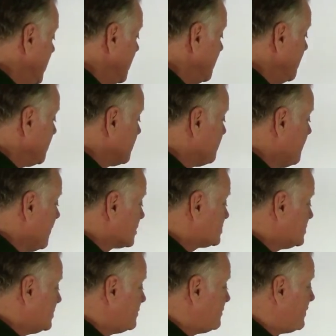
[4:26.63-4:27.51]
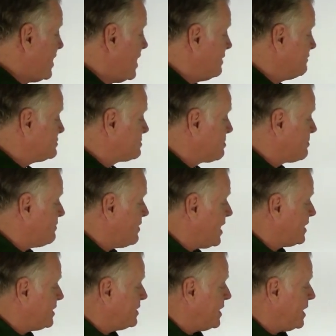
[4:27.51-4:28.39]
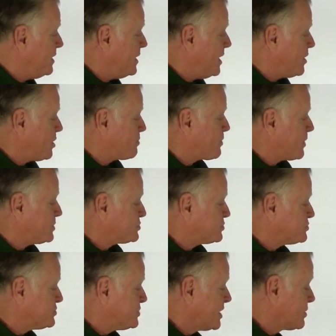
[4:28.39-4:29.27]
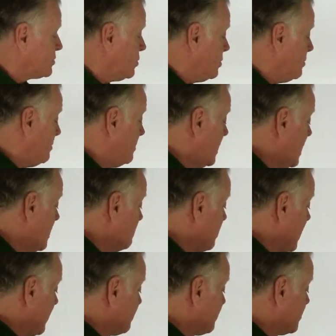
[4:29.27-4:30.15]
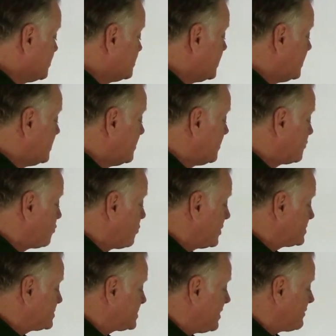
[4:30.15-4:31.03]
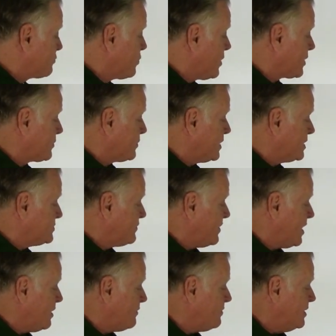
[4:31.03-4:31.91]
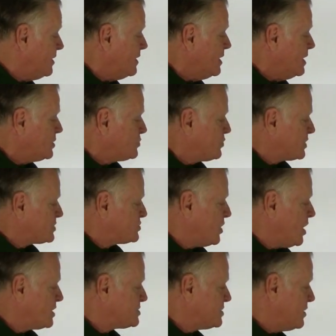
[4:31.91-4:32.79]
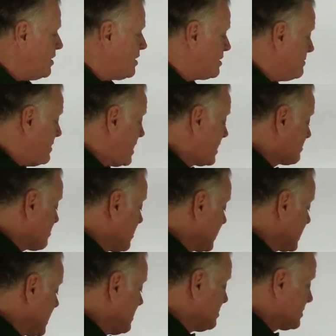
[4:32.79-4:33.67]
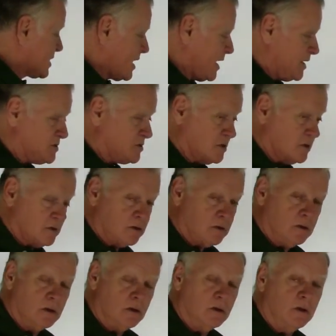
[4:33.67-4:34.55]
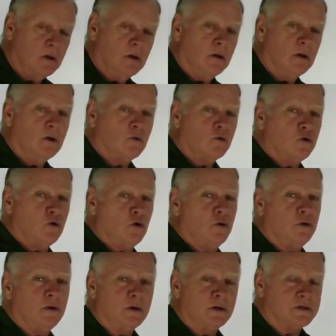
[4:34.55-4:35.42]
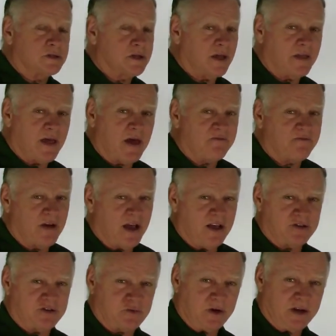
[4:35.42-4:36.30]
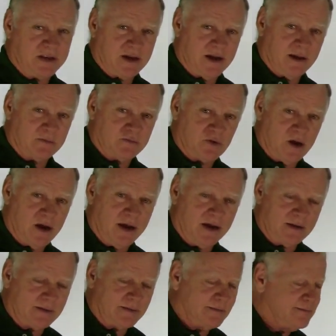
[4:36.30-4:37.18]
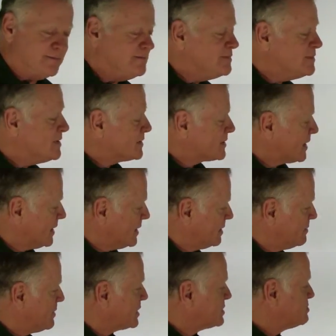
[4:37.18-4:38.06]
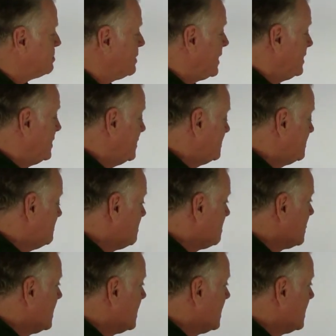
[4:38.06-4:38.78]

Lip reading: Another function of the valve is to provide an air pressure signal, pipe 13 to the 26F quick release valve, to exhaust an automatic brake application. Whew, say that fast 3 times, right? Okay, let me explain it.